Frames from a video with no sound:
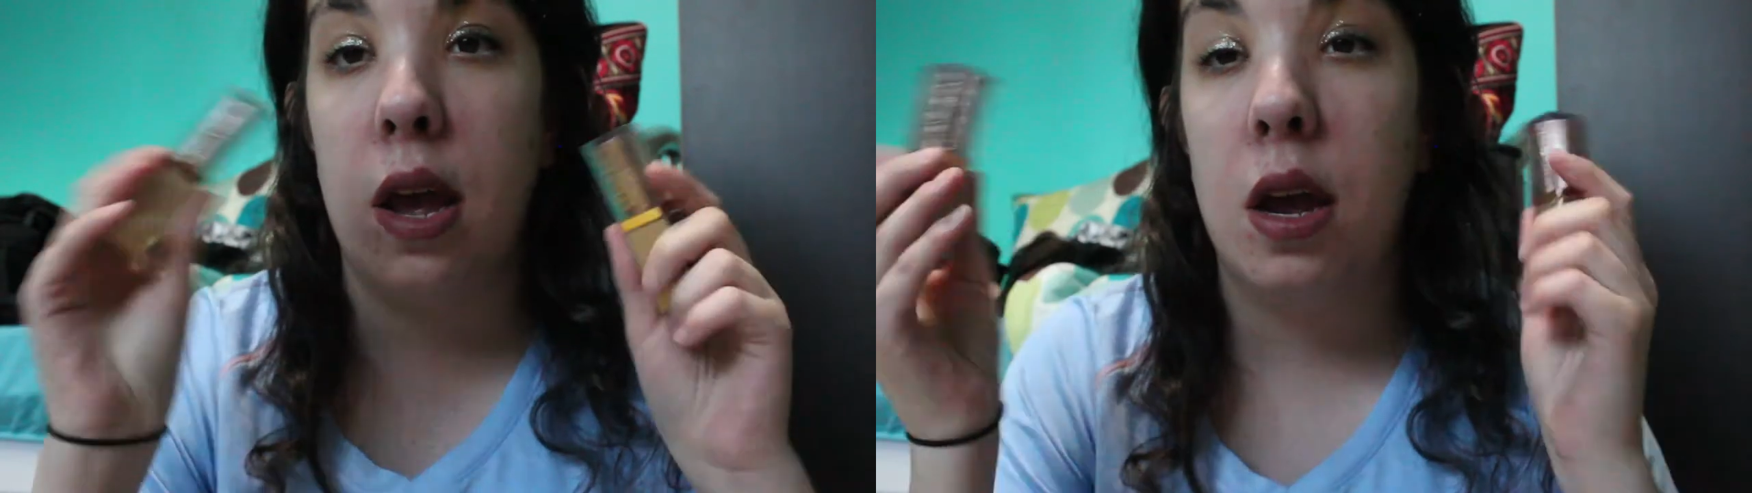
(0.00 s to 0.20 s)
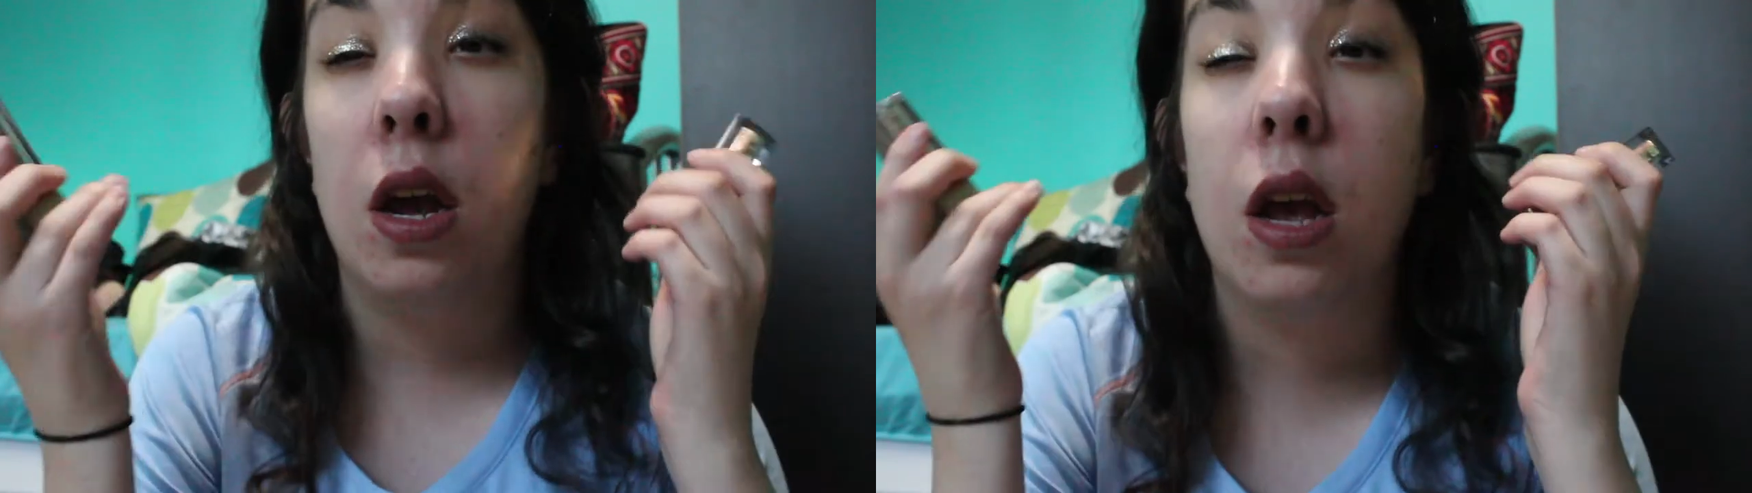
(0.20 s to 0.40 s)

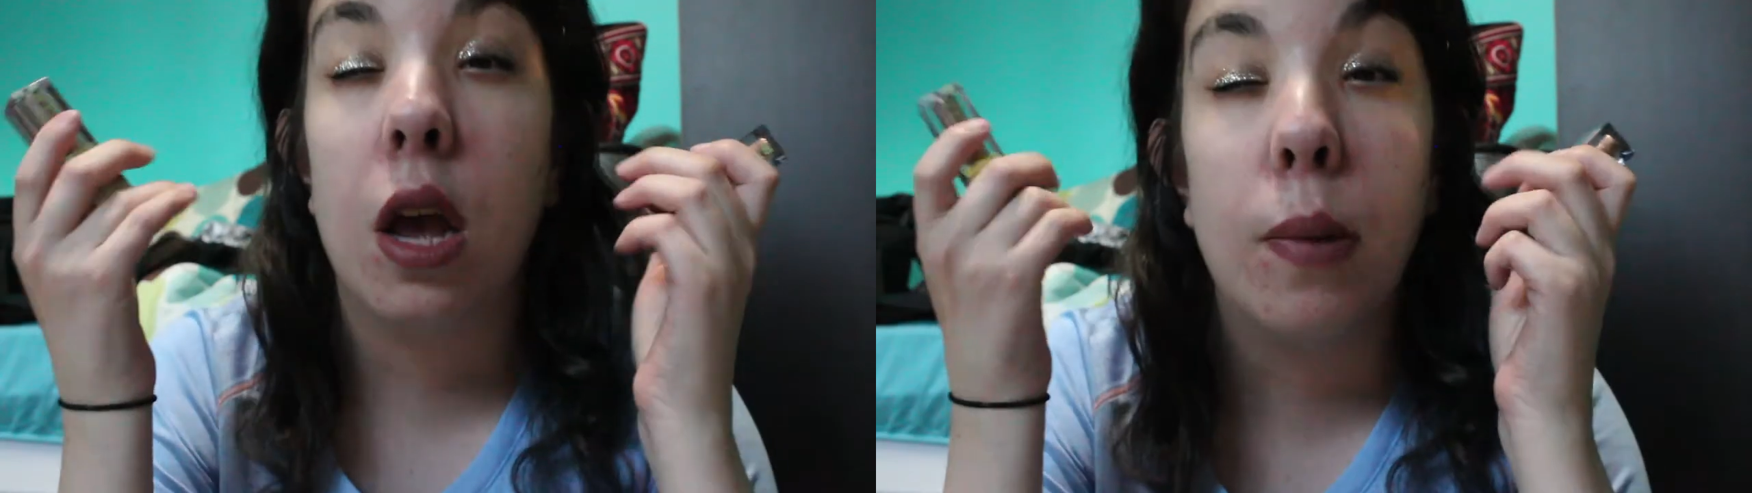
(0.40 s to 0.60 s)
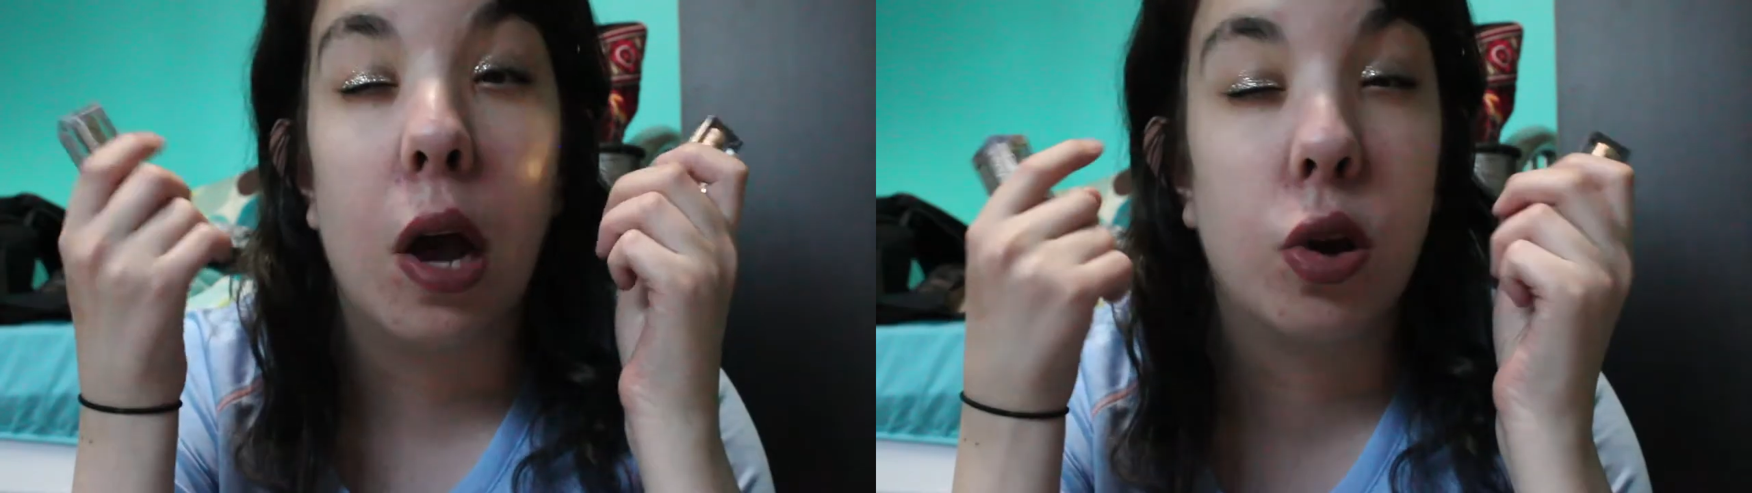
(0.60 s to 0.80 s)
and I
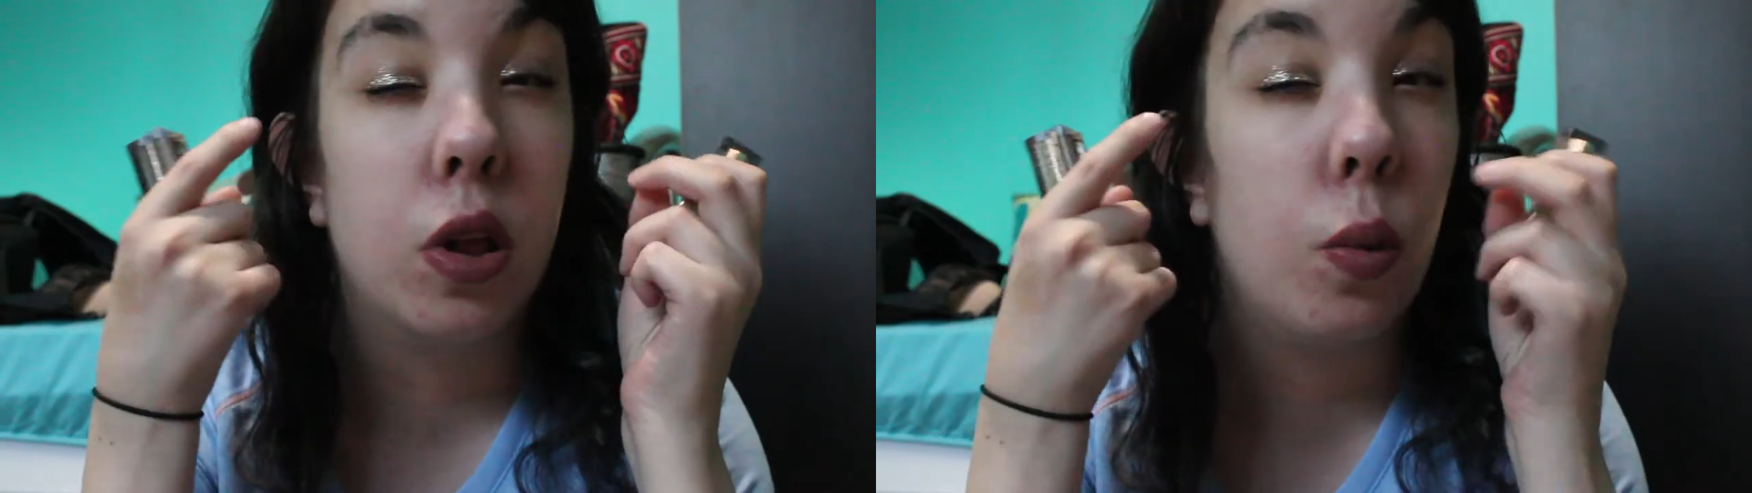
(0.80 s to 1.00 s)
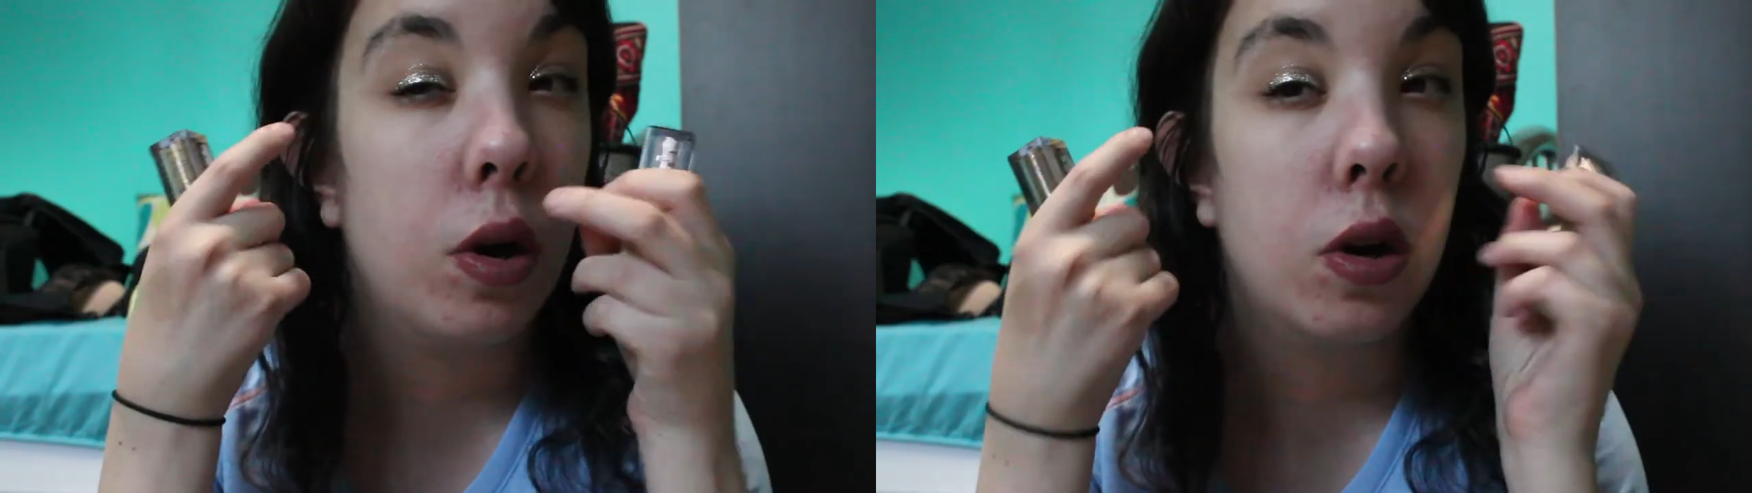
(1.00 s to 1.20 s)
am
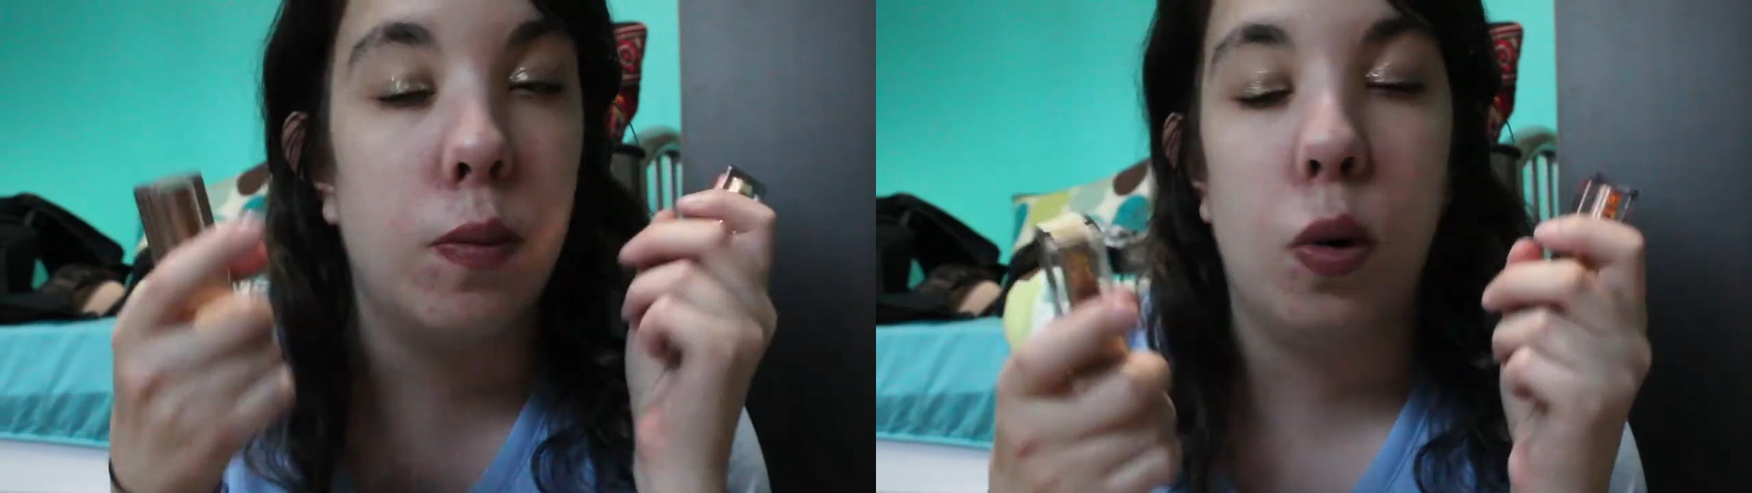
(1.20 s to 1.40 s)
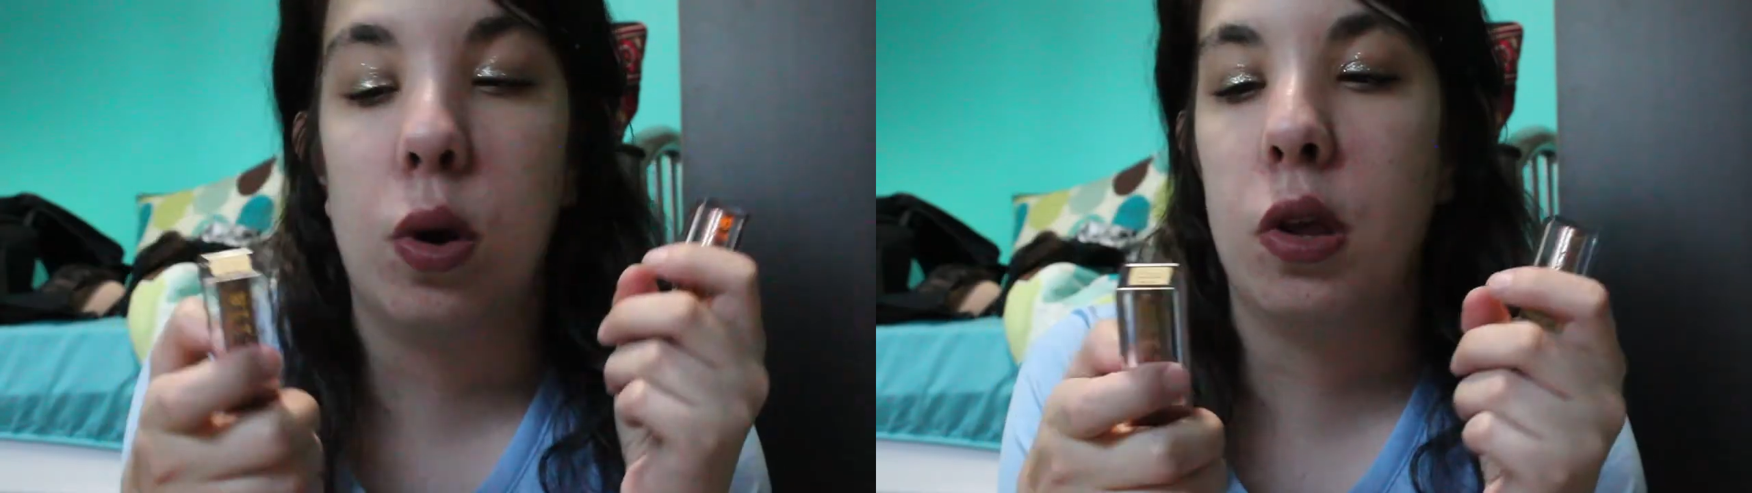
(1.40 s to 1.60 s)
actually wearing
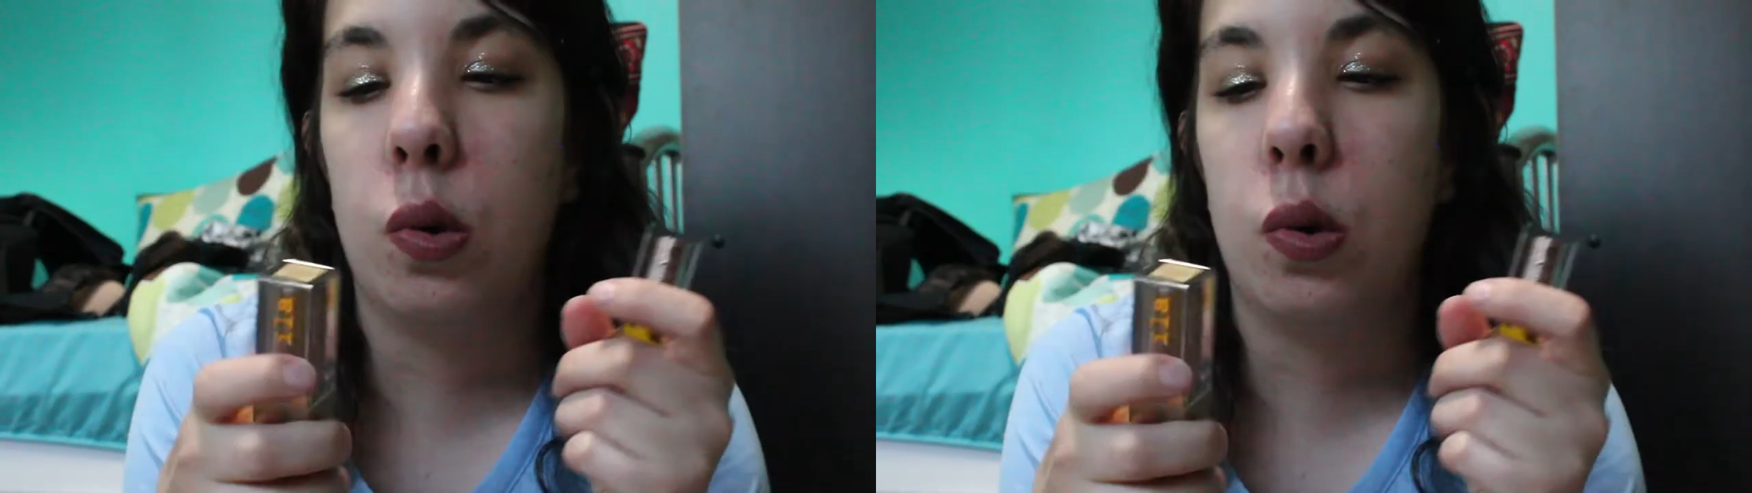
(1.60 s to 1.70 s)
Smokey